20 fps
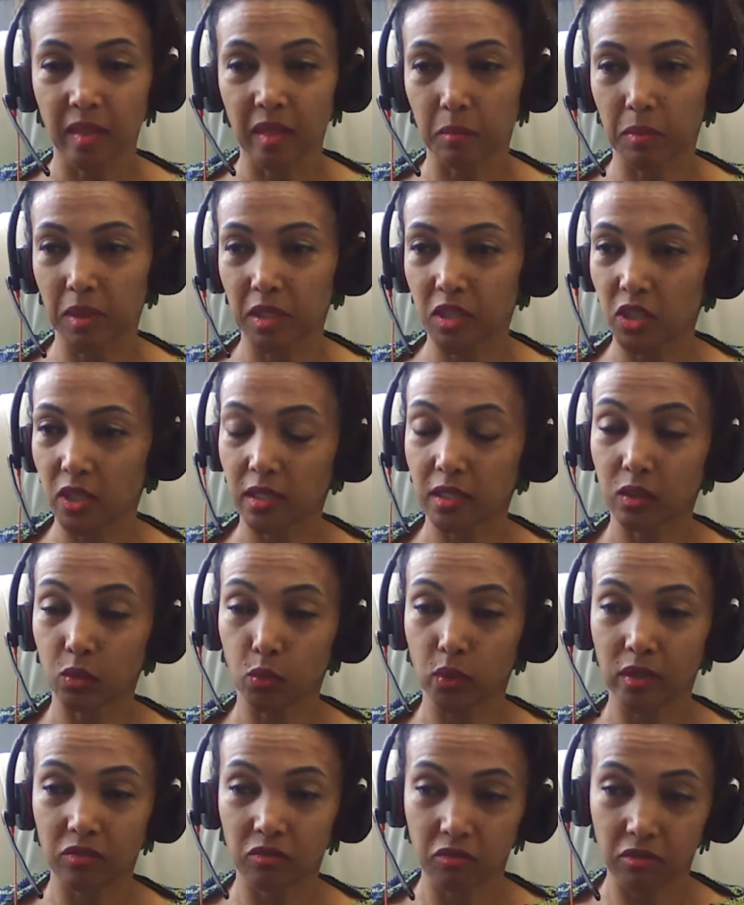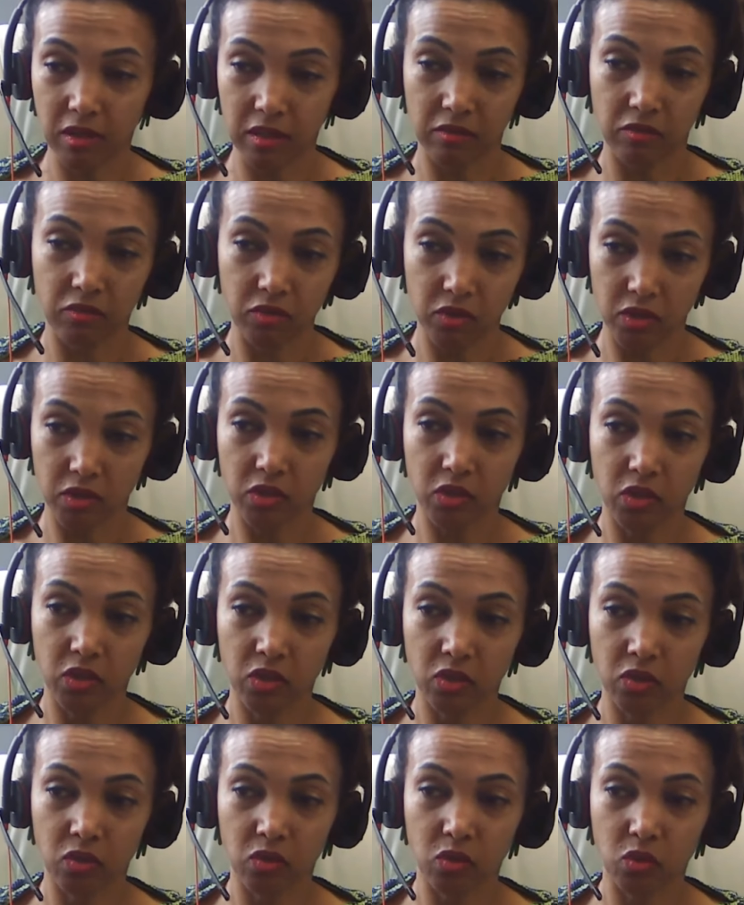But she has to wait 5
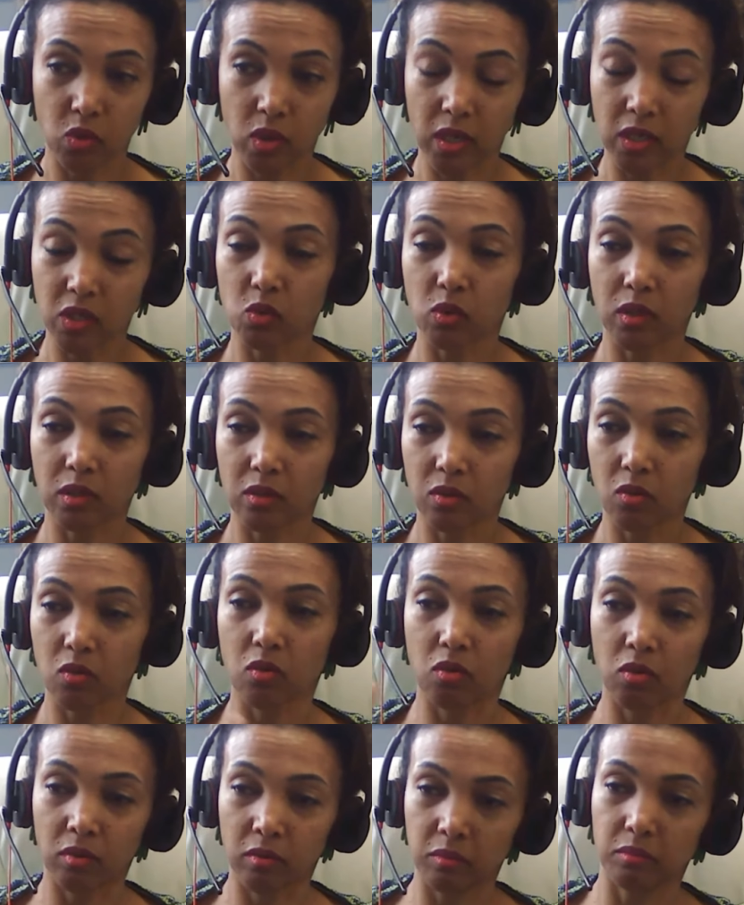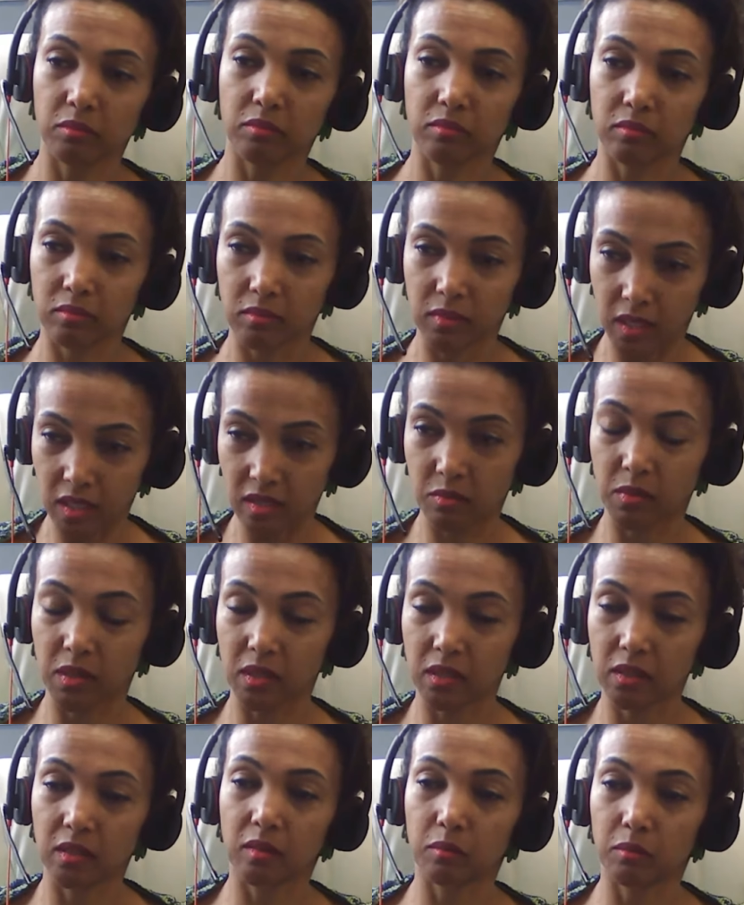years to actually go and get
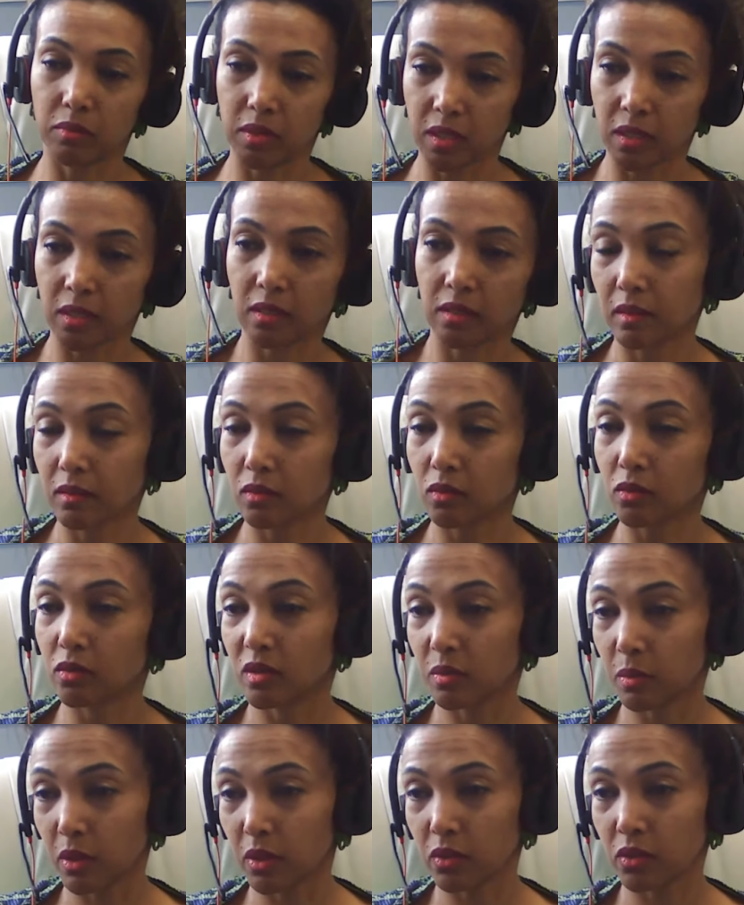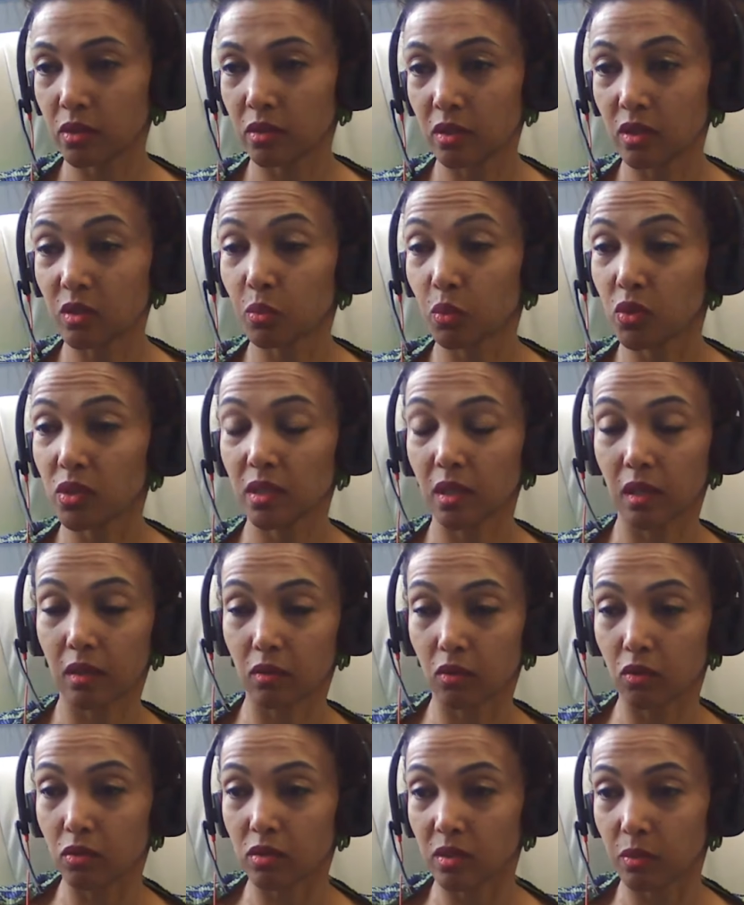married and bring her own spouse. To sponsor
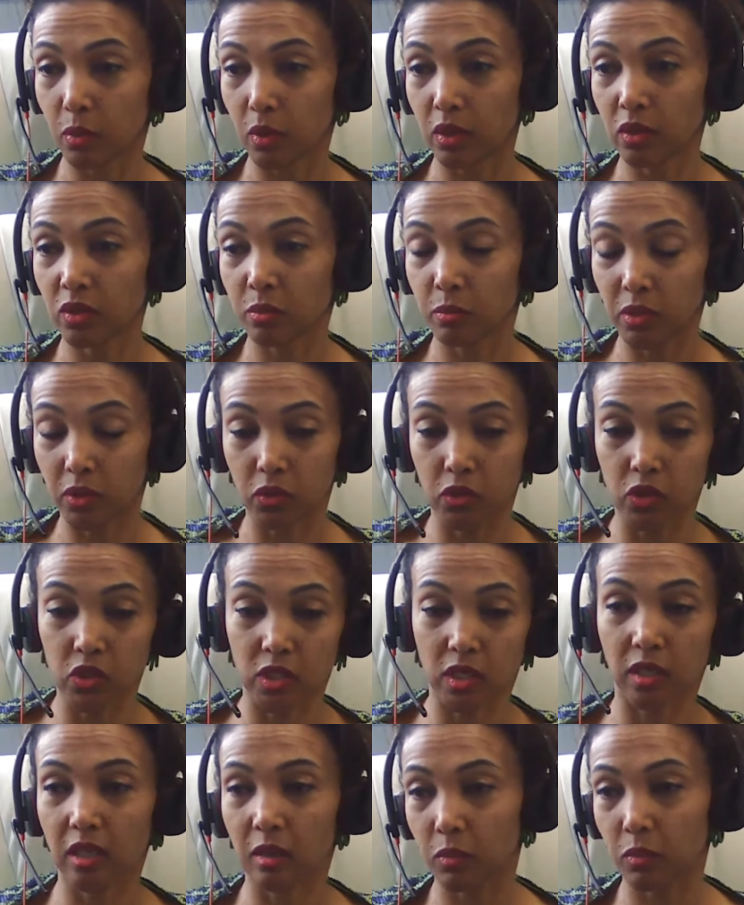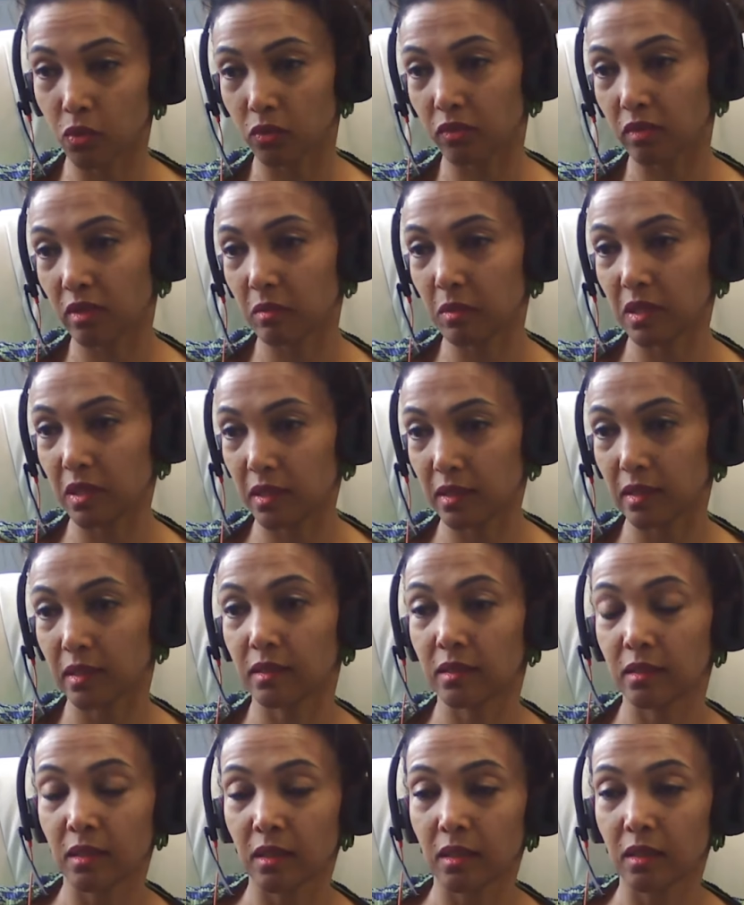her own spouse, because she came through family
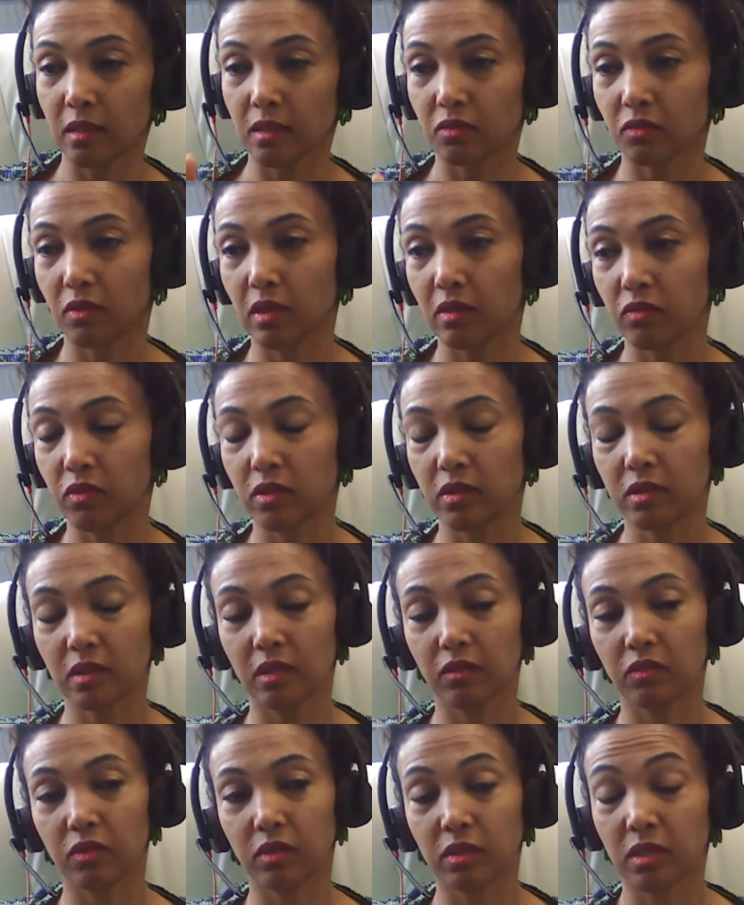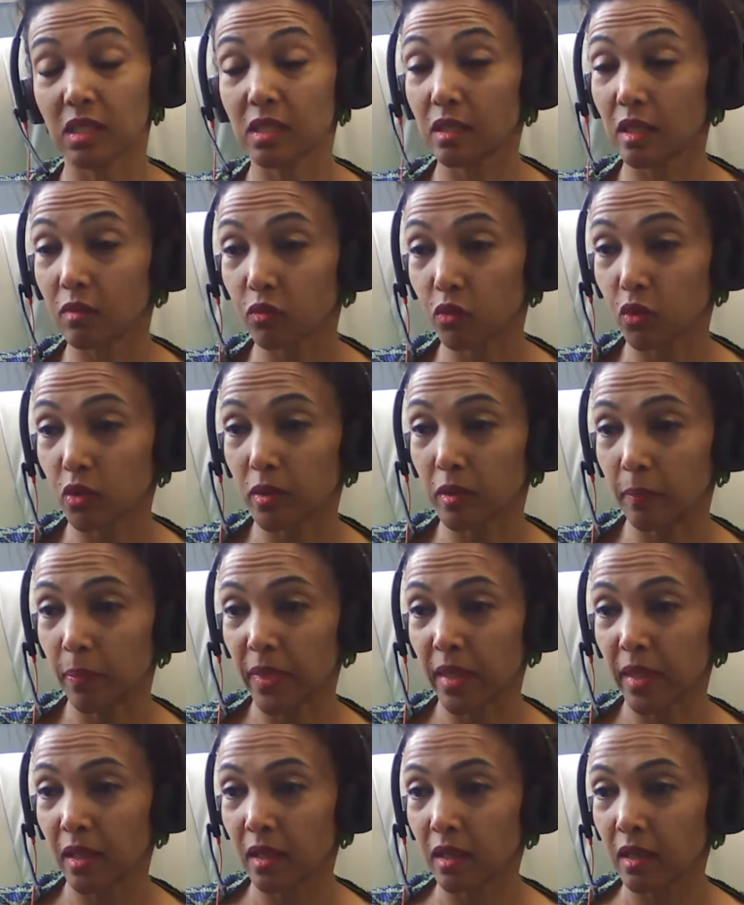class, is 5 years difference. The same for him.
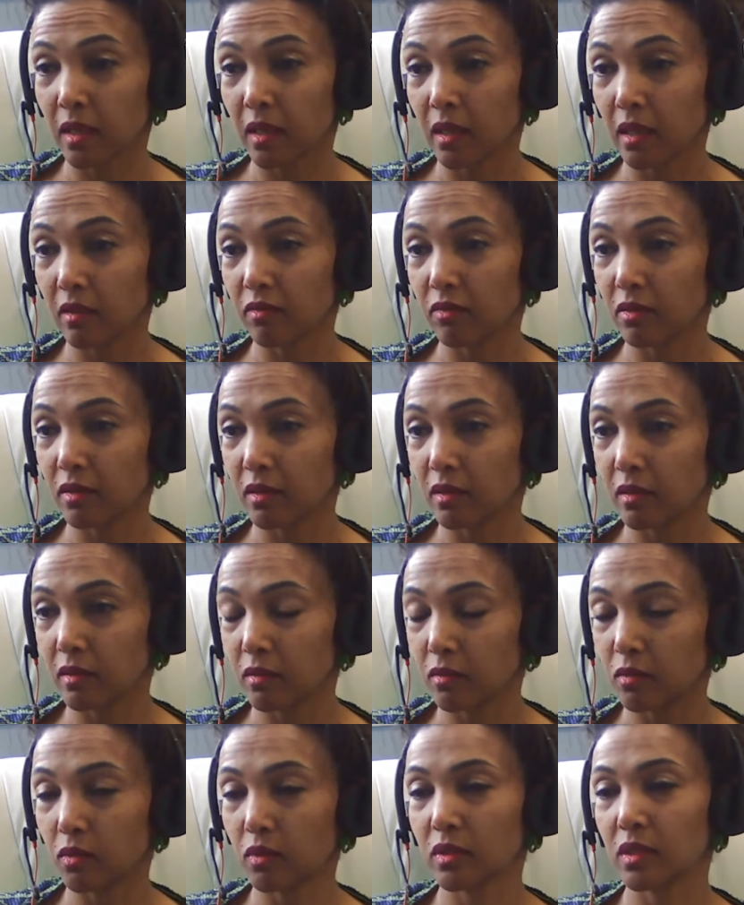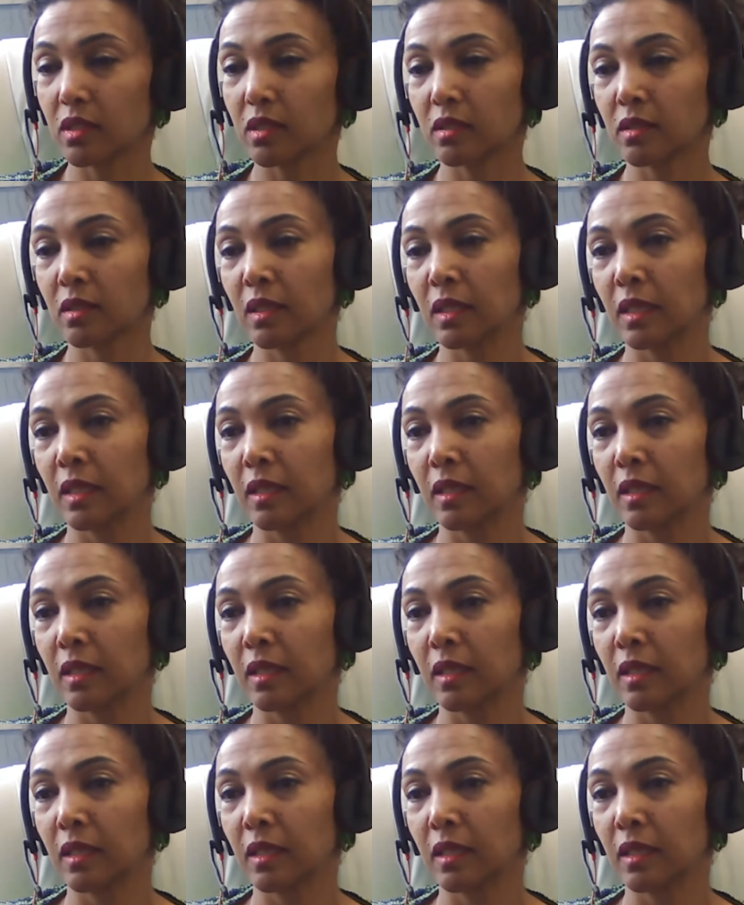If he wants